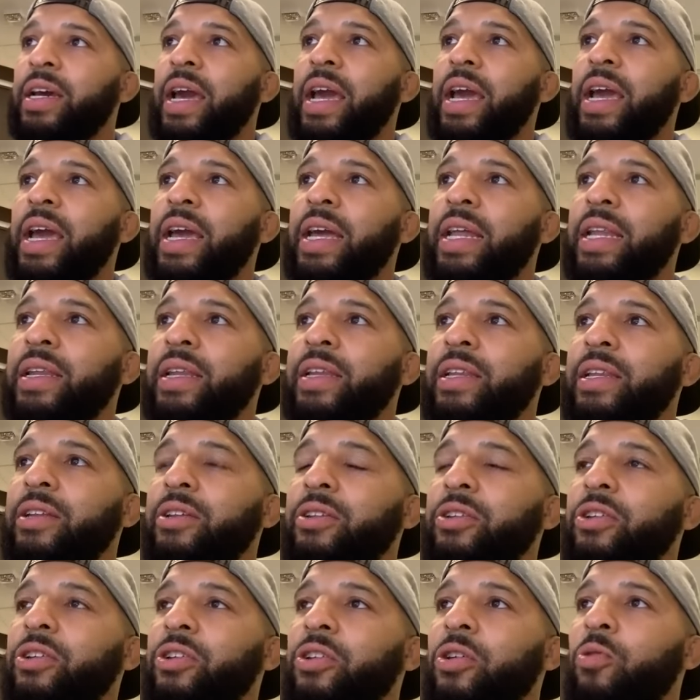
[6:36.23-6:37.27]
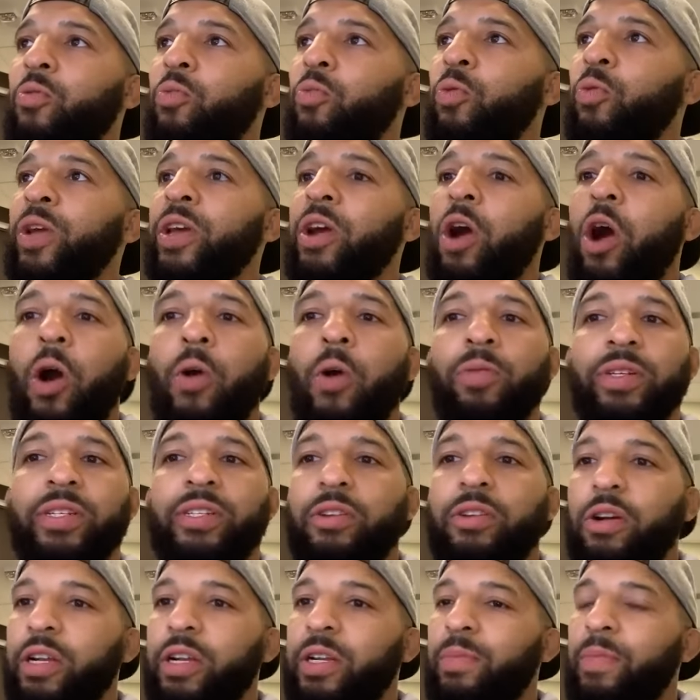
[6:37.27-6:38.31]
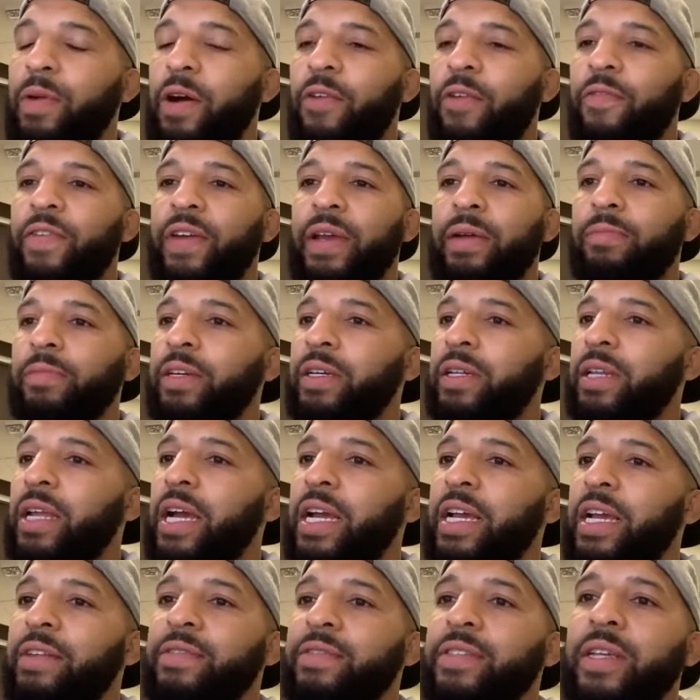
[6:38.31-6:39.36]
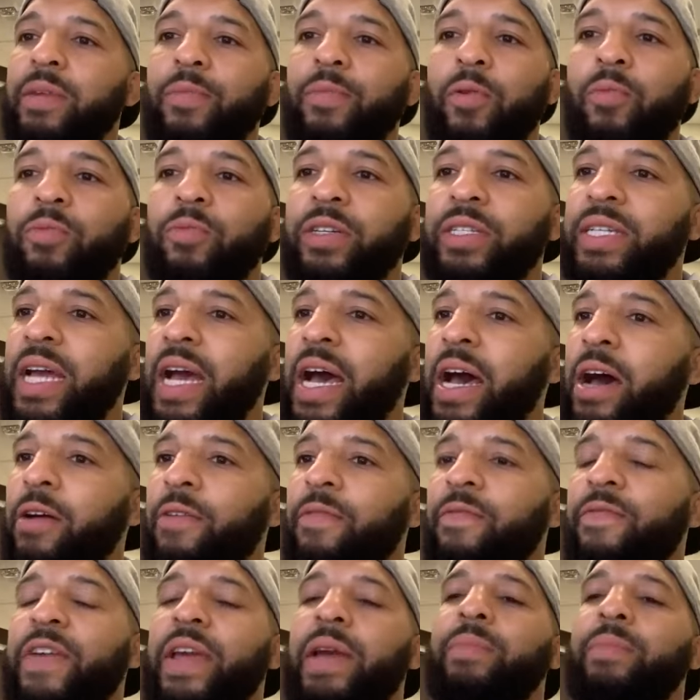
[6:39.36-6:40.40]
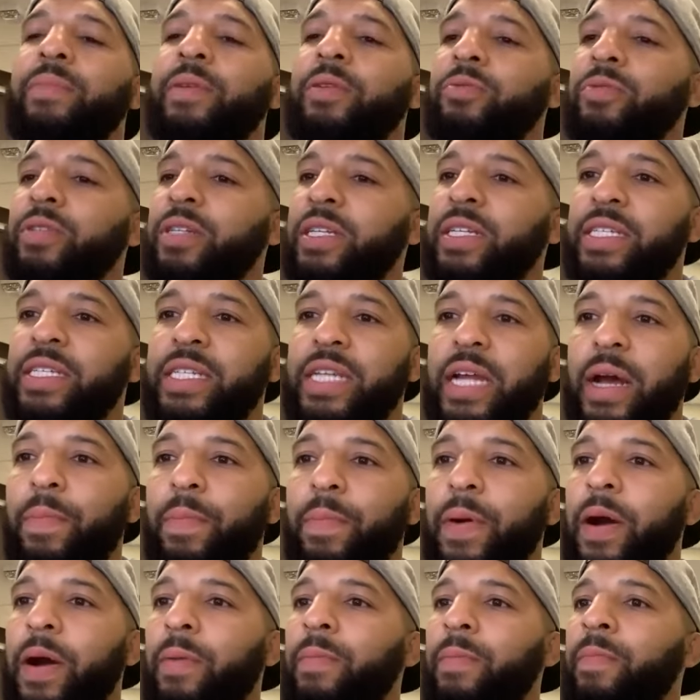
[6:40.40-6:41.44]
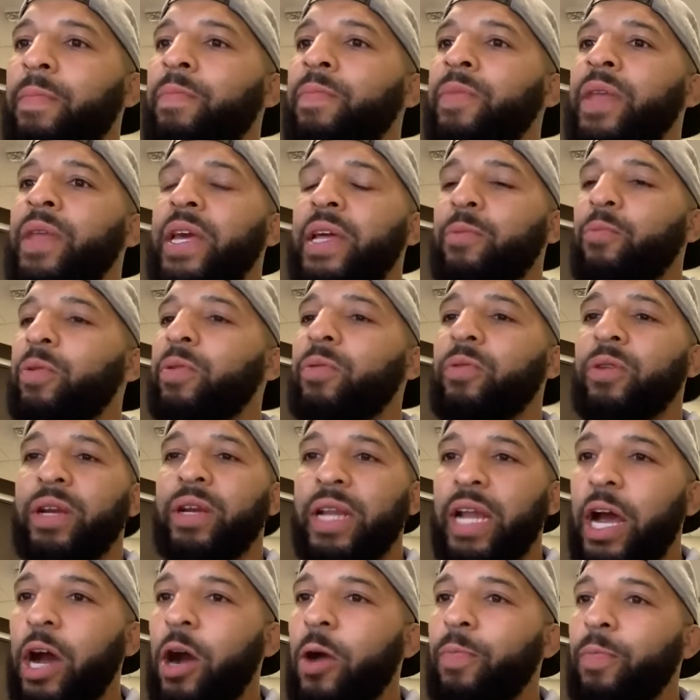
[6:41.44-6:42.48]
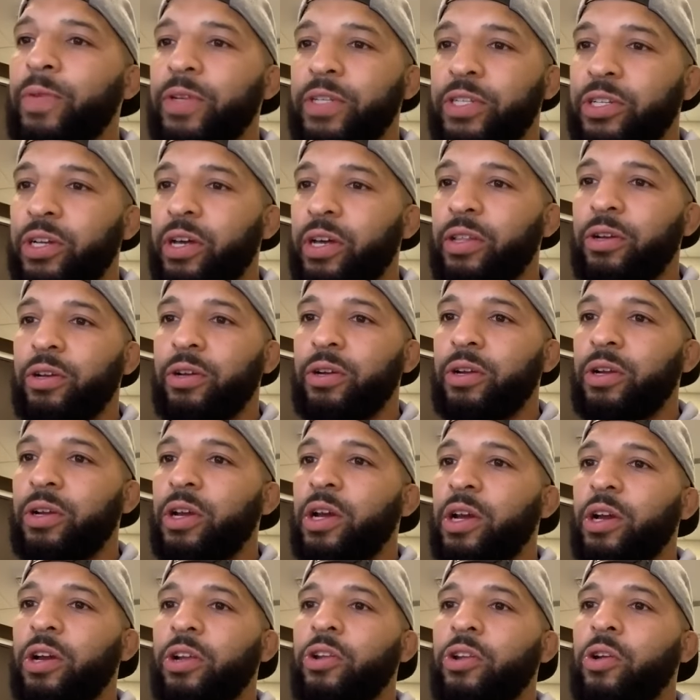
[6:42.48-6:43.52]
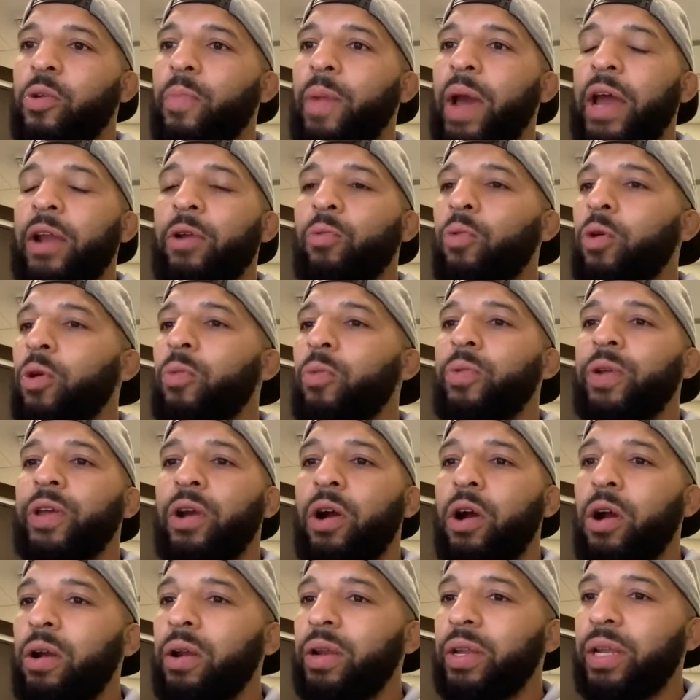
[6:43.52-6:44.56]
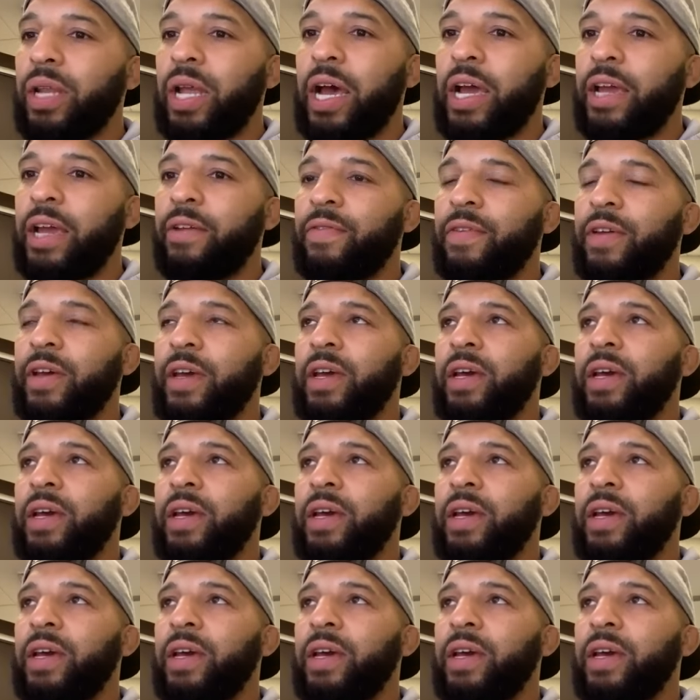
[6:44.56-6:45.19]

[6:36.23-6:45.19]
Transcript: And, you know, we always talked about family. Like, if someone was down, family was going to step up and we were going to help each other no matter where we are in life.